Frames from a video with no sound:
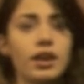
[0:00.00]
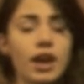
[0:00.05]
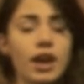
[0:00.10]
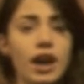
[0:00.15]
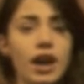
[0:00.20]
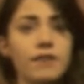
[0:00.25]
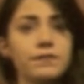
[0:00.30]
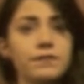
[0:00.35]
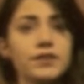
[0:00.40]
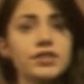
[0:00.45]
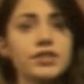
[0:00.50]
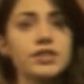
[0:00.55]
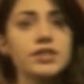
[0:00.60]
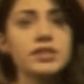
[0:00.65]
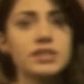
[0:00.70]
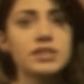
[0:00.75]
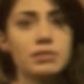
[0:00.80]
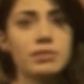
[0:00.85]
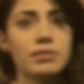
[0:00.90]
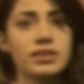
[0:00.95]
After
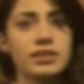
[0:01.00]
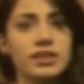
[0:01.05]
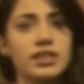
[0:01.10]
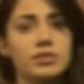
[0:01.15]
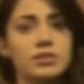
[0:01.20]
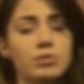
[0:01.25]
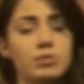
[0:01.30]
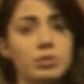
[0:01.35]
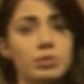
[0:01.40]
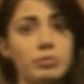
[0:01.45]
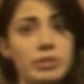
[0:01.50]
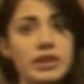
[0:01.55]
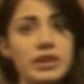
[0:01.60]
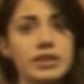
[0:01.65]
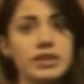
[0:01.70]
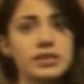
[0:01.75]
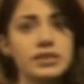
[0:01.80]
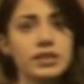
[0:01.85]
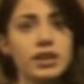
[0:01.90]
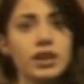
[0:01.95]
the cement has been
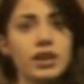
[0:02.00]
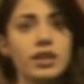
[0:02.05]
mixed,